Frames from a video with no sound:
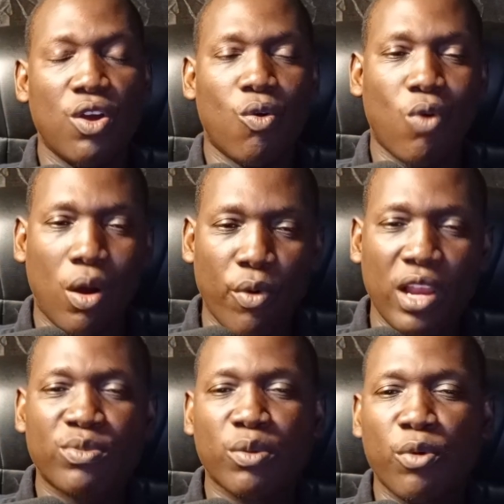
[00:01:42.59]
where William
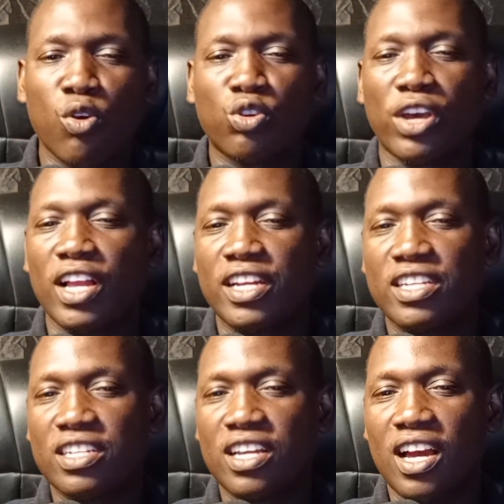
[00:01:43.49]
Samoei Ruto held
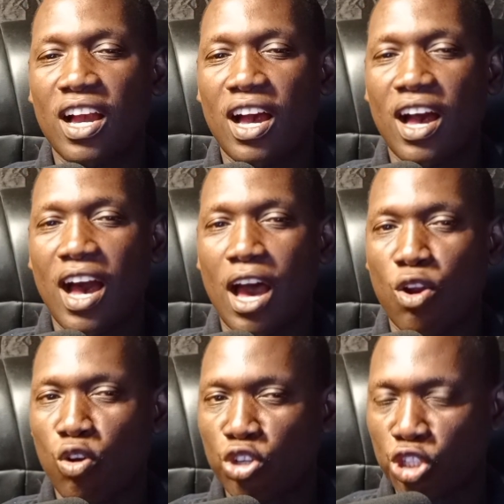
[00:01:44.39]
a
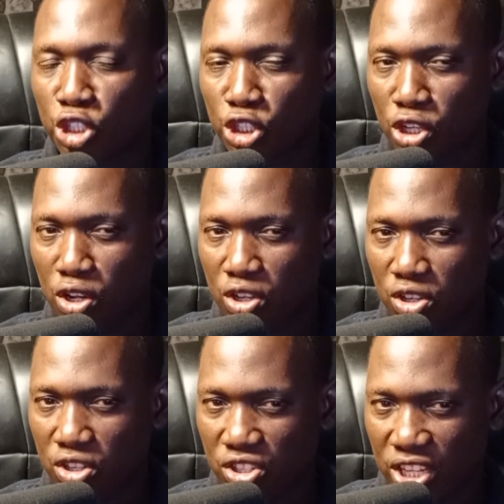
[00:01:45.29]
rosh
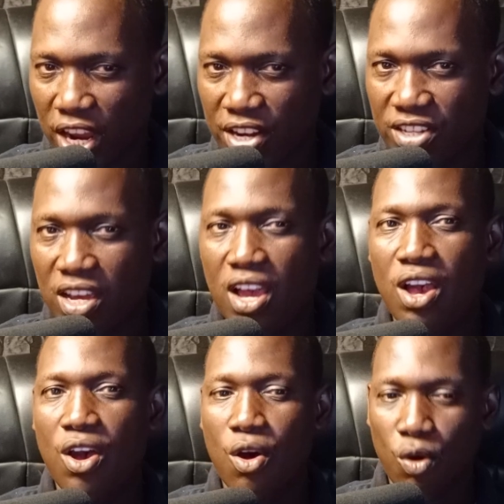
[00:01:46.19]
side
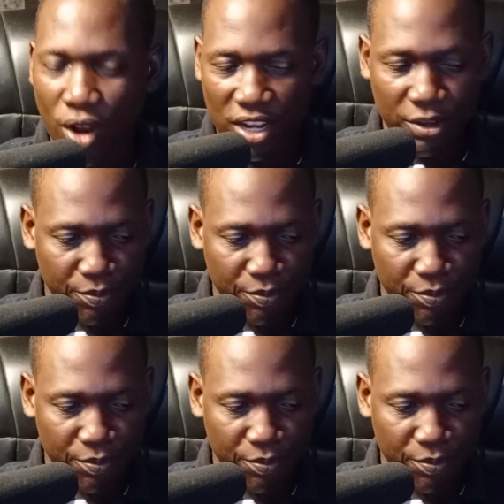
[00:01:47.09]
rally.